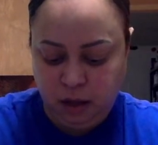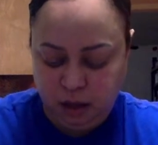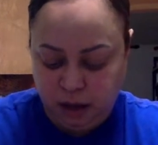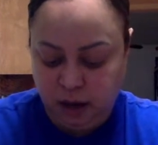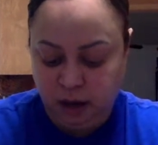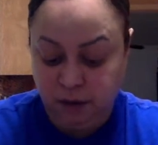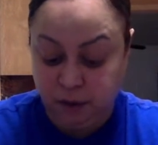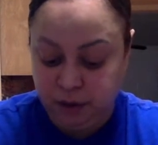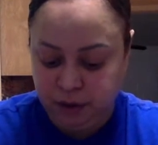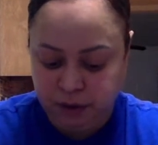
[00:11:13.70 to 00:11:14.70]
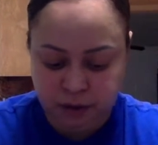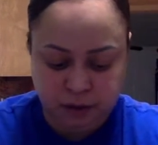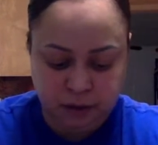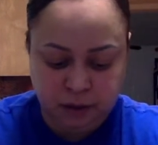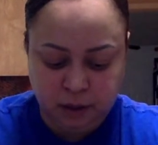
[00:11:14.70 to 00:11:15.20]
And I have friends
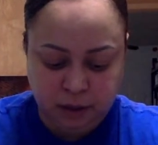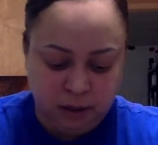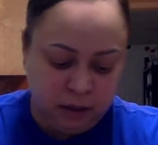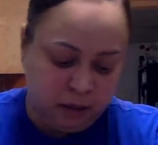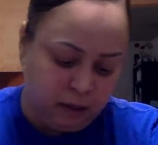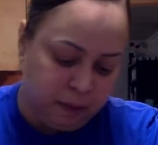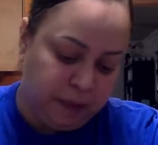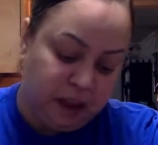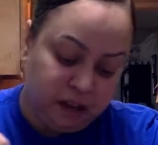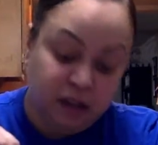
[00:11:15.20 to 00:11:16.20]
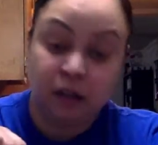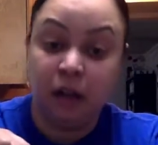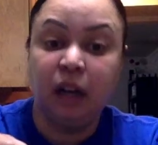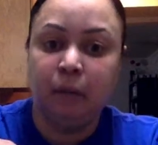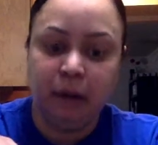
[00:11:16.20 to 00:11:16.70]
that
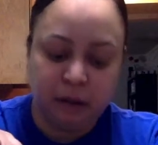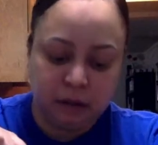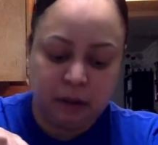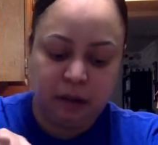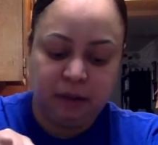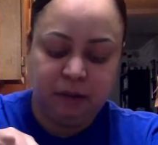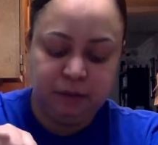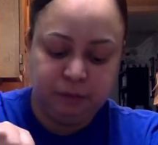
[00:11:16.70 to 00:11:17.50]
didn't come out alive.